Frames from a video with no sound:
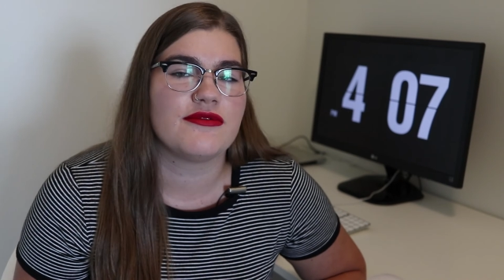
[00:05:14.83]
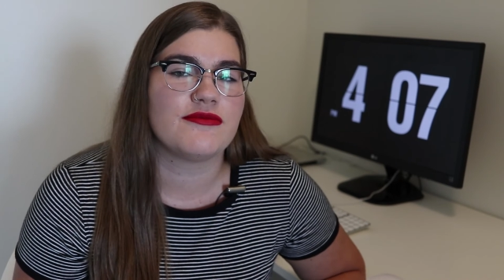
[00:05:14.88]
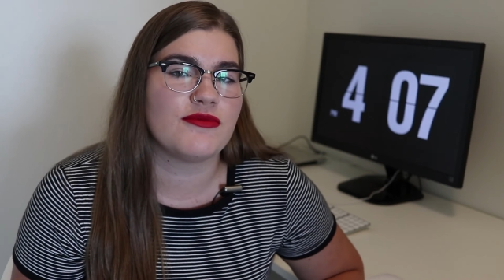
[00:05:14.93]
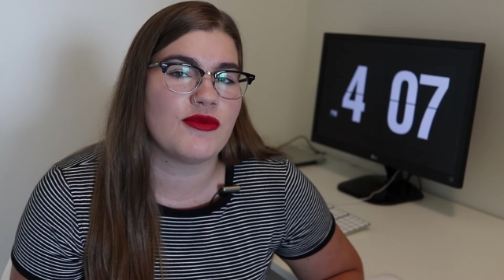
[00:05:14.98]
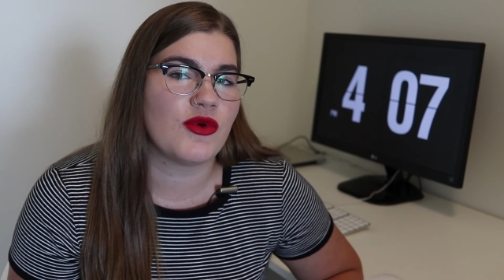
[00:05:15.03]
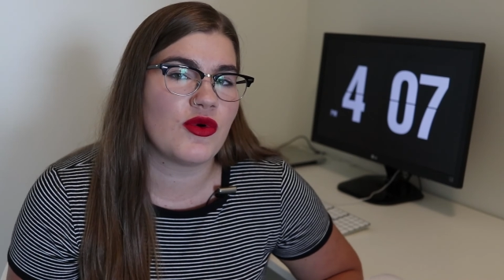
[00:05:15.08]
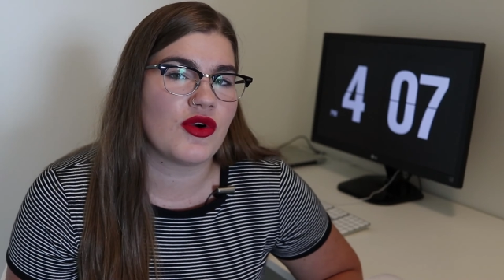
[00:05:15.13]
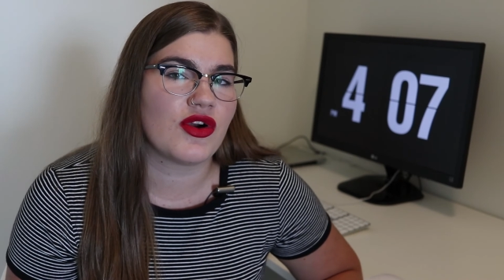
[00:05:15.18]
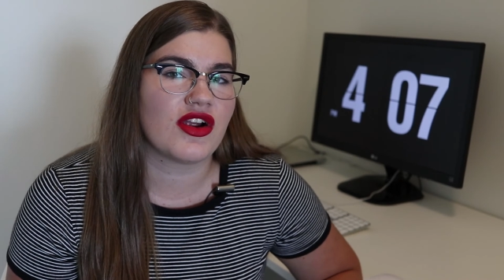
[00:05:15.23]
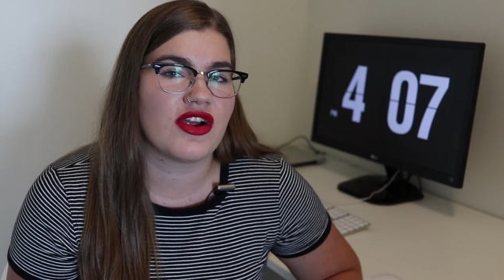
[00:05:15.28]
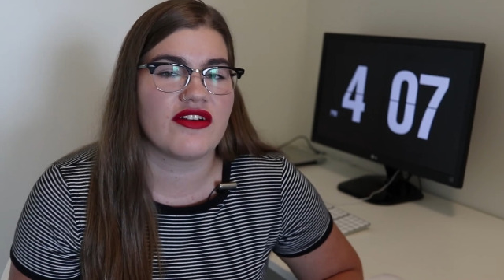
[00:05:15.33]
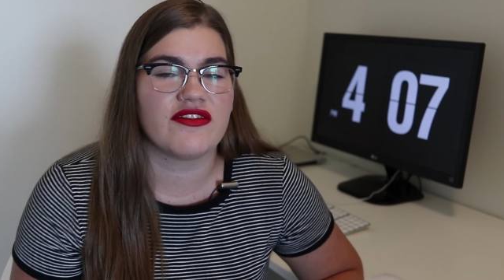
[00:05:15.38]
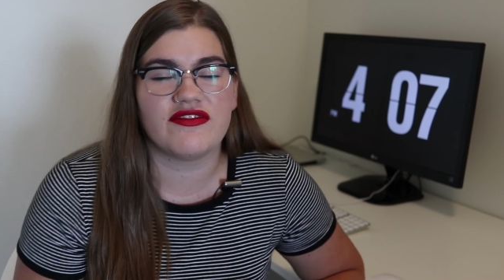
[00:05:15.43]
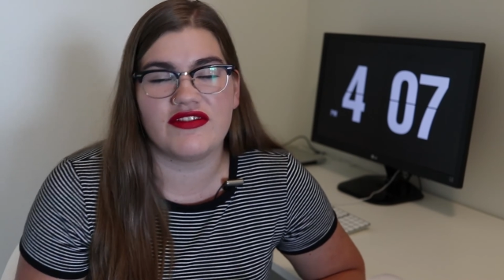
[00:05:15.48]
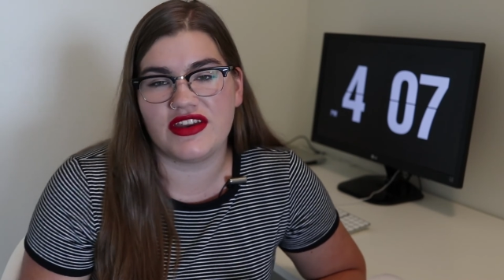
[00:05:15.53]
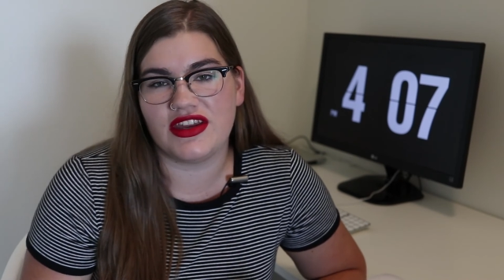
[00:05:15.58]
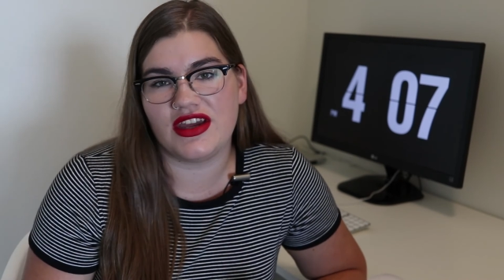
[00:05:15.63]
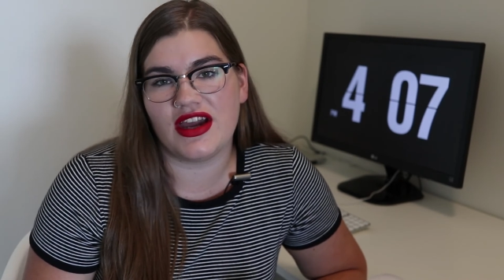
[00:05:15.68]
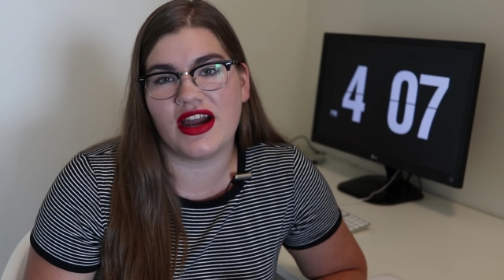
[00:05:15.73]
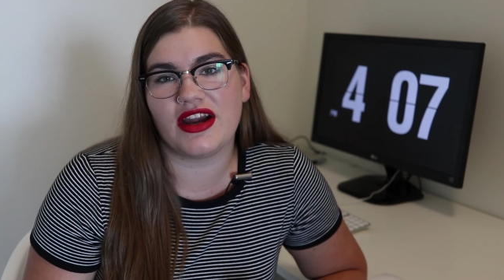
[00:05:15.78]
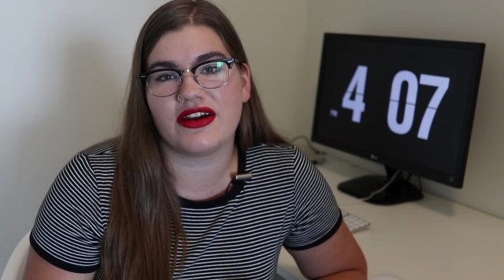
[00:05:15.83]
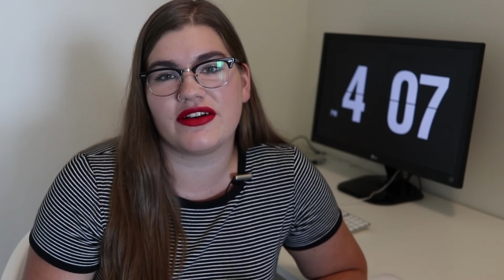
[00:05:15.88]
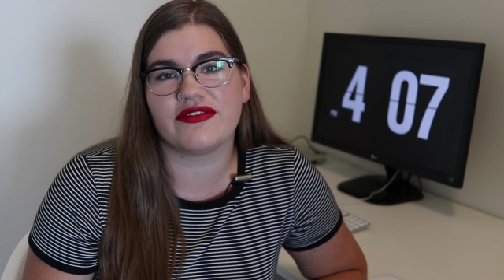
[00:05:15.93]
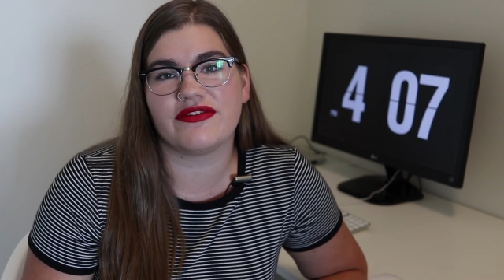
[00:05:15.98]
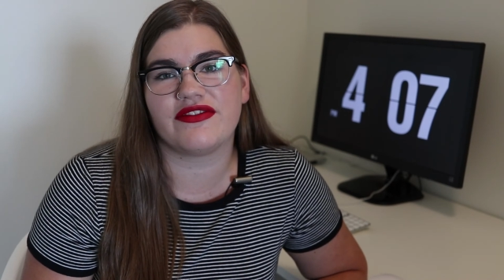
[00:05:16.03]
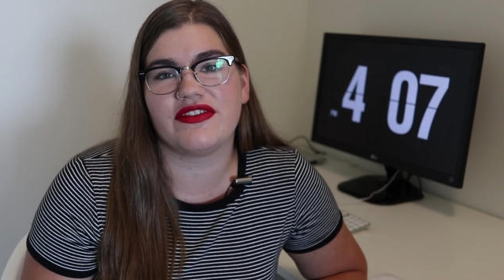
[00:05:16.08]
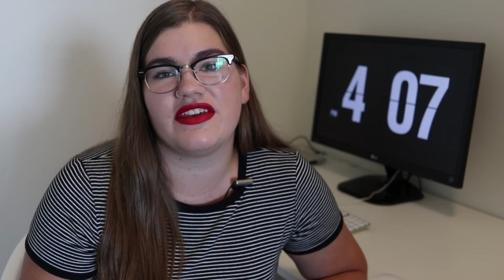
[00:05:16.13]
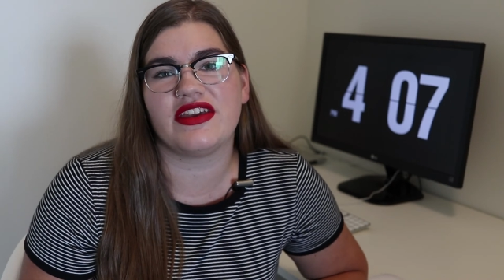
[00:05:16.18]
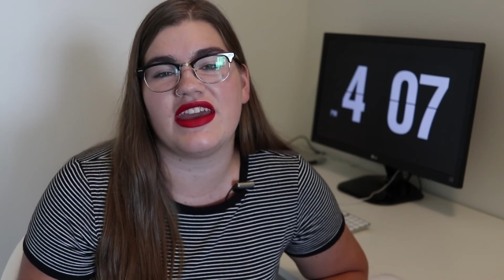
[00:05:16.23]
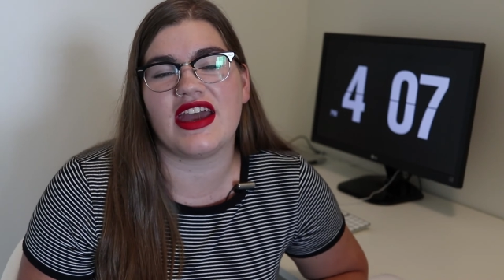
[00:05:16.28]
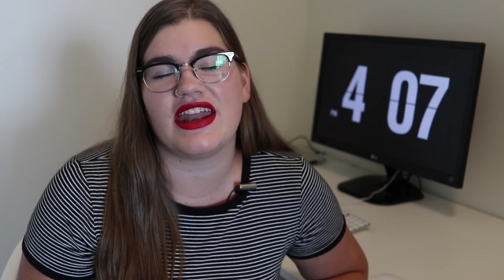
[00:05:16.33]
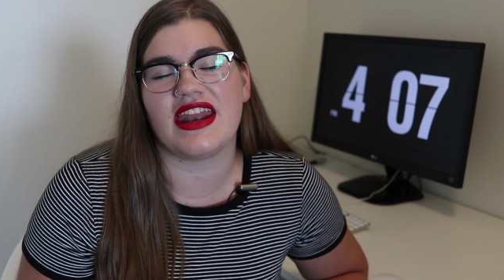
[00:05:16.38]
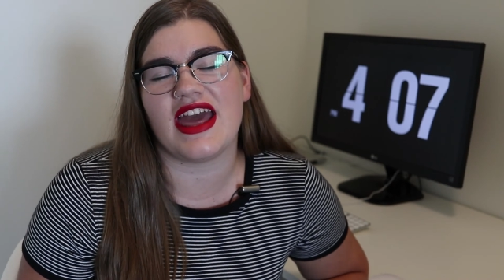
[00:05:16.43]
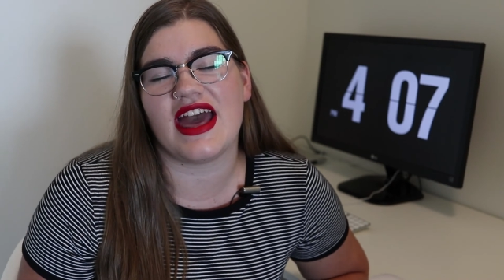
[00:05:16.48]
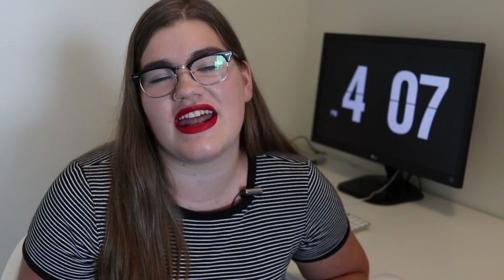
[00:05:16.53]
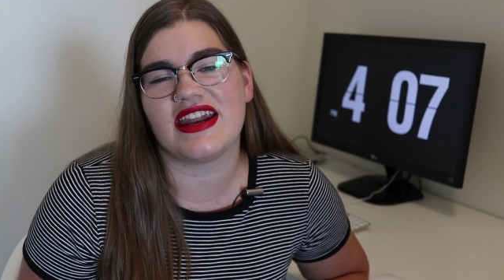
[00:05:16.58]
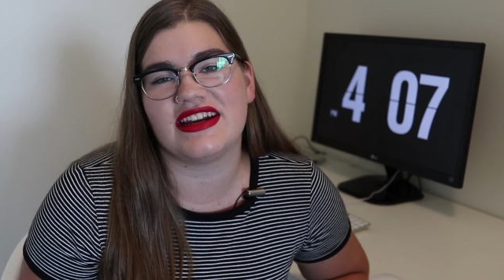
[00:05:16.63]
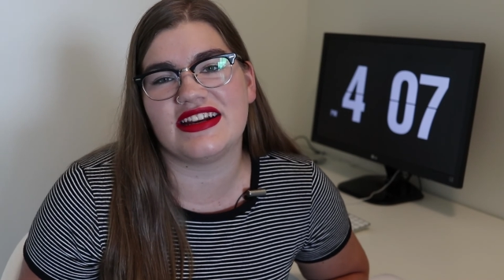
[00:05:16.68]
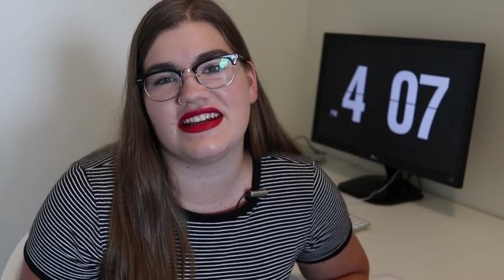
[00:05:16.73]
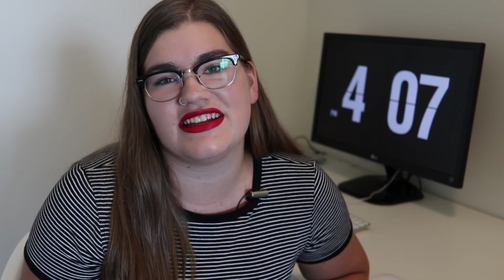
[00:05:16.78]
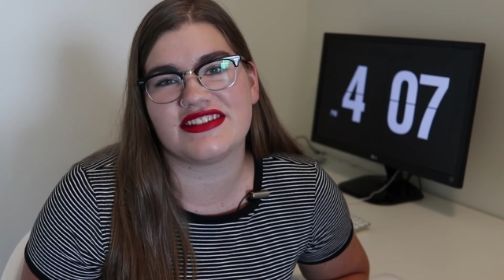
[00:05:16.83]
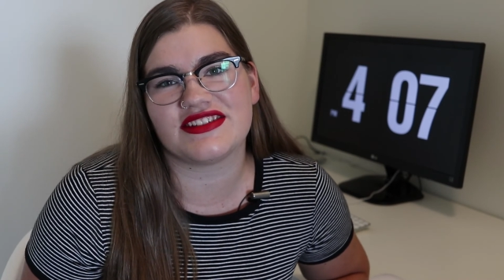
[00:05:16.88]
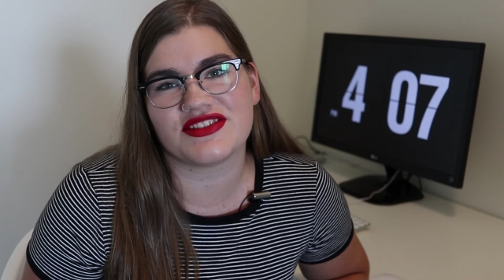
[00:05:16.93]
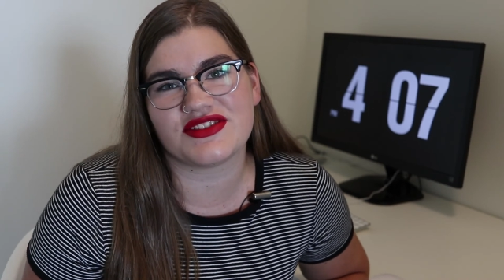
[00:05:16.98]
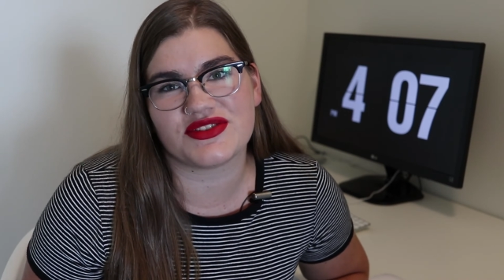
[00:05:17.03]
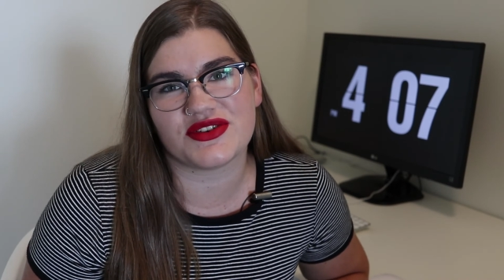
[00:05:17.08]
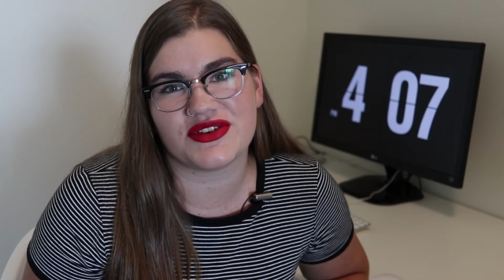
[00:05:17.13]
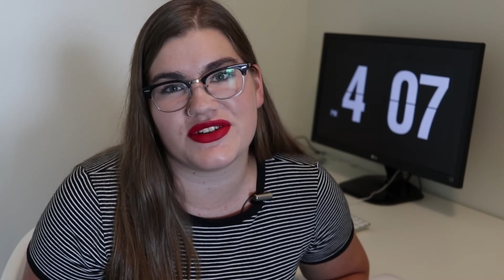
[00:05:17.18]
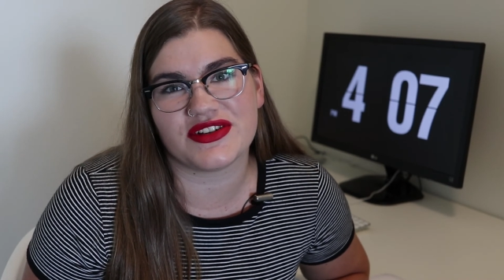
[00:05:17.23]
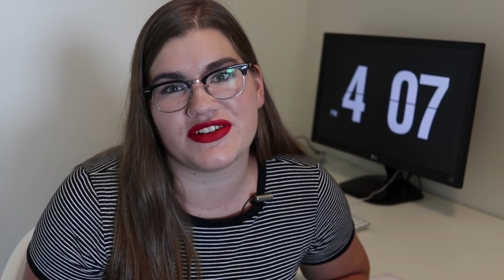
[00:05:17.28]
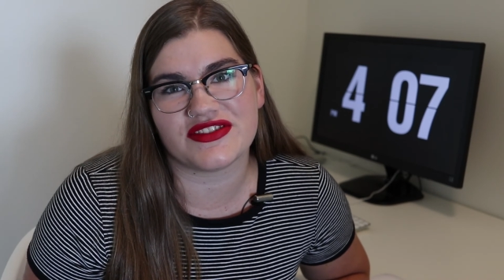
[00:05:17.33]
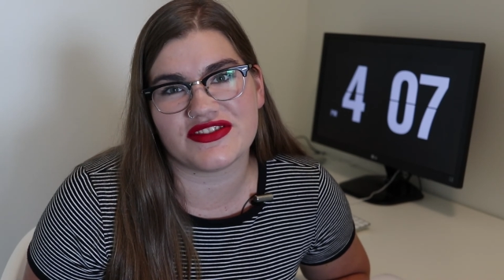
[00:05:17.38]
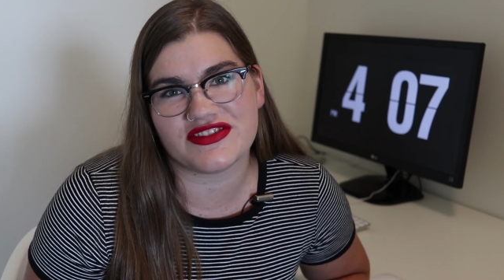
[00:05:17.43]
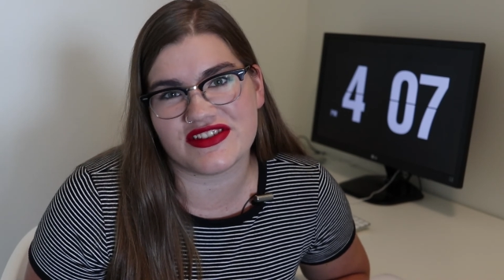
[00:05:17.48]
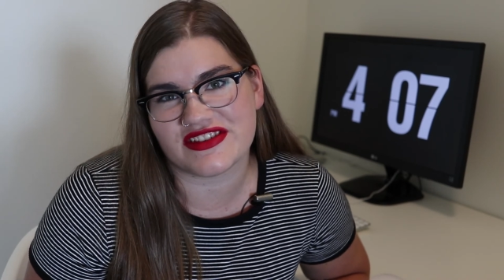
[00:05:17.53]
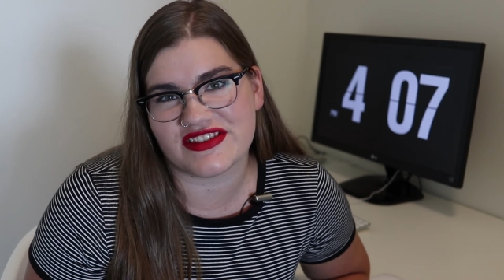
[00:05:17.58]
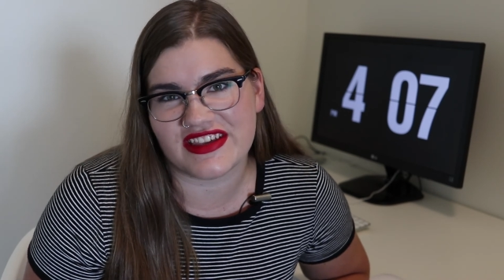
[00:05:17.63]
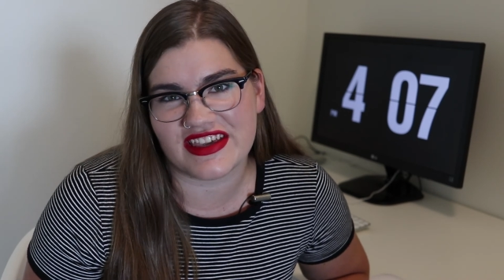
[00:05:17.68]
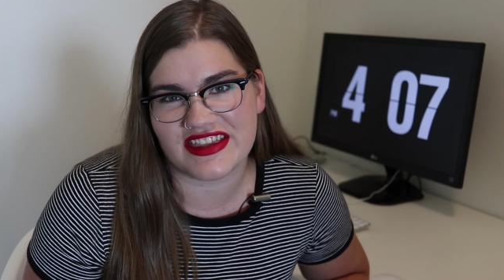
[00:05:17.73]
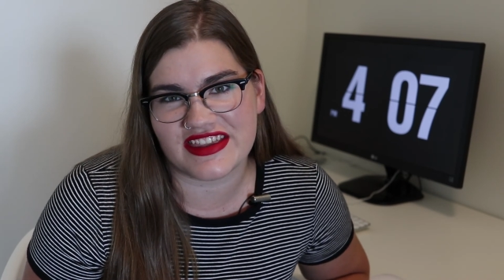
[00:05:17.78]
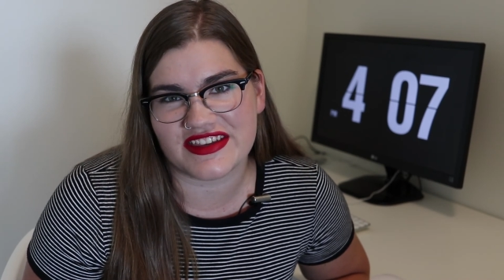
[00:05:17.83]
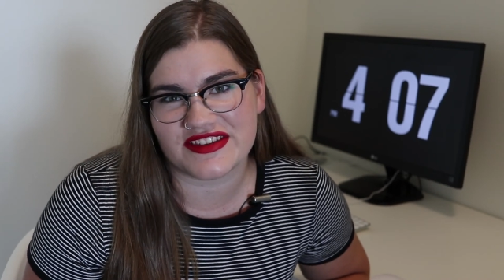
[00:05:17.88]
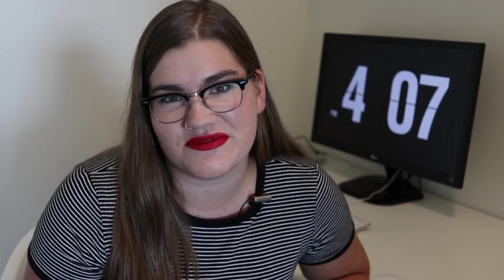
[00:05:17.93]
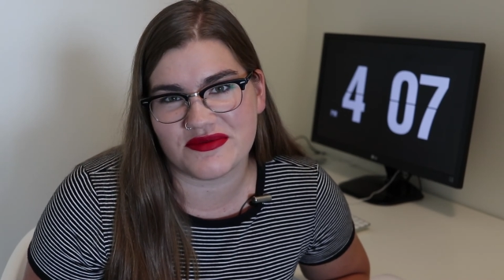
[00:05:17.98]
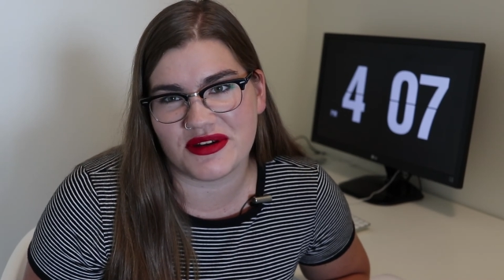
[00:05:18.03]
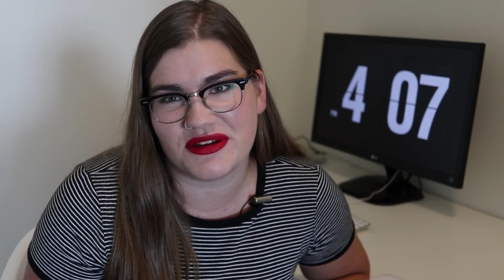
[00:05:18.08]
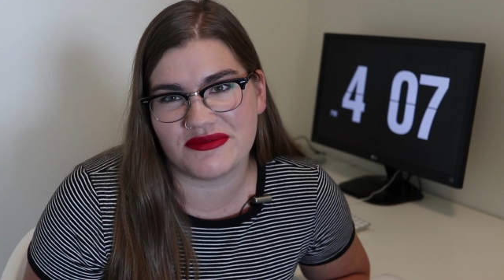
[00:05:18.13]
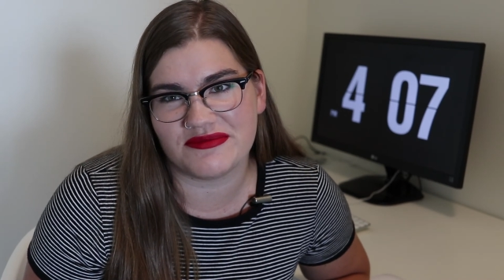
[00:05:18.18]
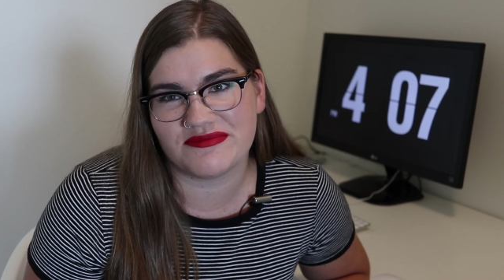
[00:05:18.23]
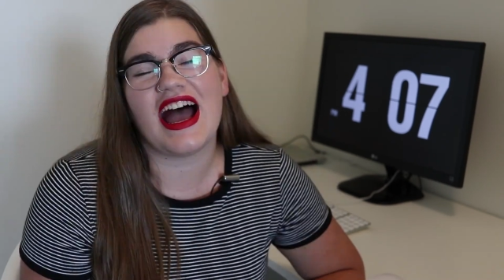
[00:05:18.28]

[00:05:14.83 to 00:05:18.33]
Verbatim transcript: more videography and editing tutorials just like this one.